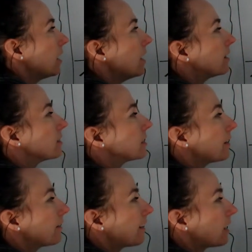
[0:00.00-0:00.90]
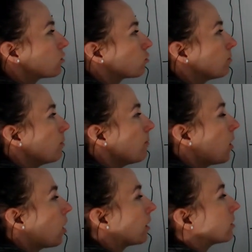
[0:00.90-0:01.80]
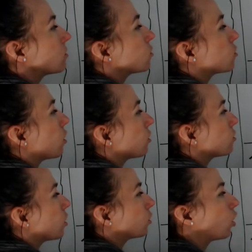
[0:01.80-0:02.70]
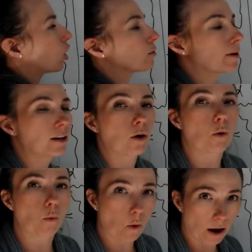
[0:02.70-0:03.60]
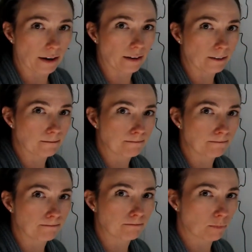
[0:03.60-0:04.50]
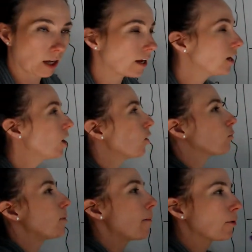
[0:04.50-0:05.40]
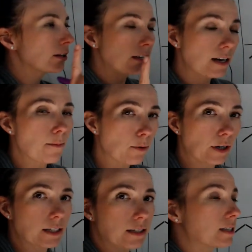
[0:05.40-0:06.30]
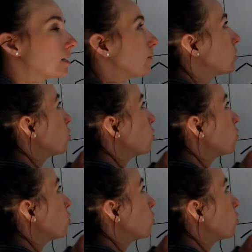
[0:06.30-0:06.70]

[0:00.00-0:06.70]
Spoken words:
to say that that triple bond starts on carbon 1. Okay, remembering the numbering system is who